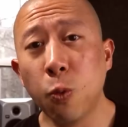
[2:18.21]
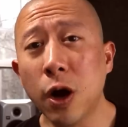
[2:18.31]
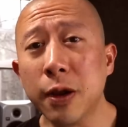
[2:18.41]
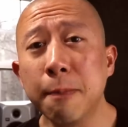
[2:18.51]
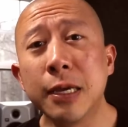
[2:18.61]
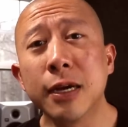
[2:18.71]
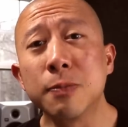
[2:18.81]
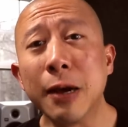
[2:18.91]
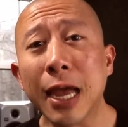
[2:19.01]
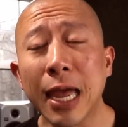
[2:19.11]
One,
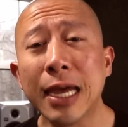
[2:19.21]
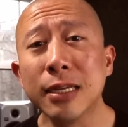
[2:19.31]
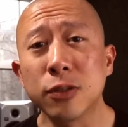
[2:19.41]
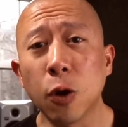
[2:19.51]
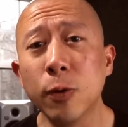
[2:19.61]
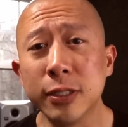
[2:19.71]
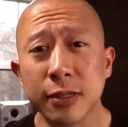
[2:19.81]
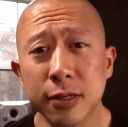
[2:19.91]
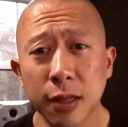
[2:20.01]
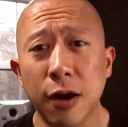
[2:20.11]
because my hand is always
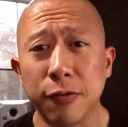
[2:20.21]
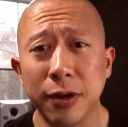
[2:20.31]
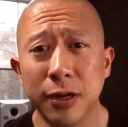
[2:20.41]
in the glove,